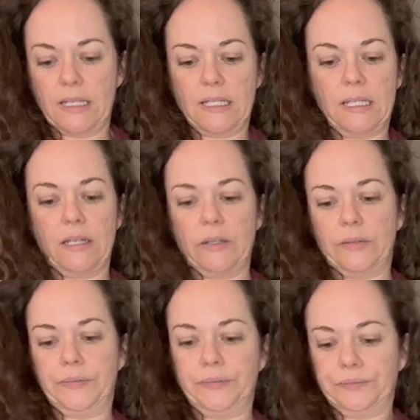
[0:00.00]
So
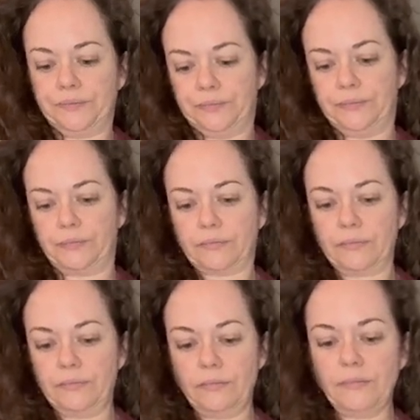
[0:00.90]

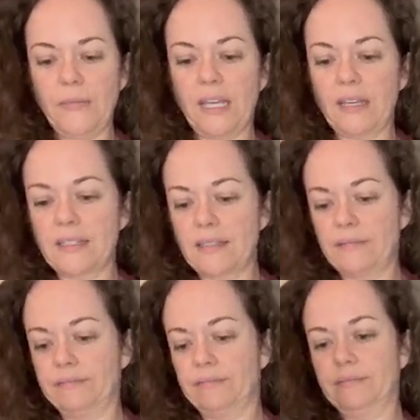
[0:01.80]
yes,
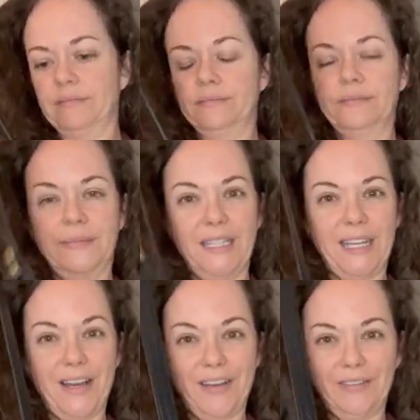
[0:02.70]

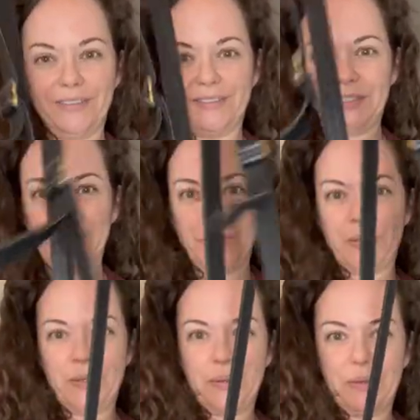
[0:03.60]
love
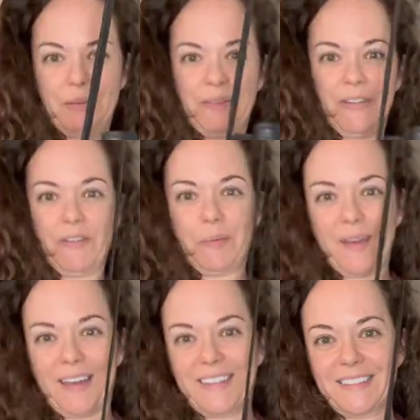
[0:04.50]
one of my favorite bags.